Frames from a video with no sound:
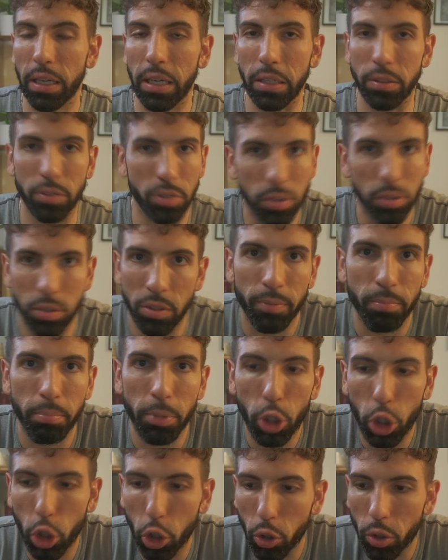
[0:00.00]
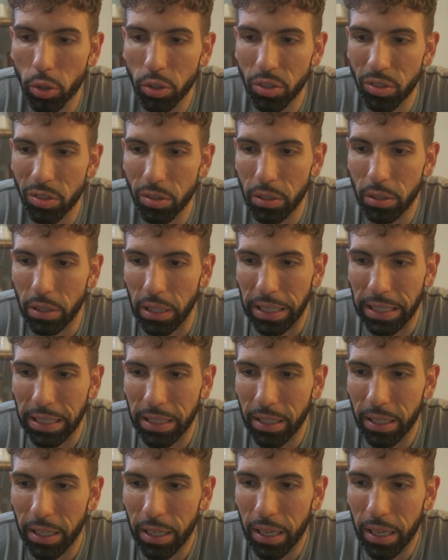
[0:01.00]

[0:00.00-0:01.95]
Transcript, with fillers: It's just a pure, like,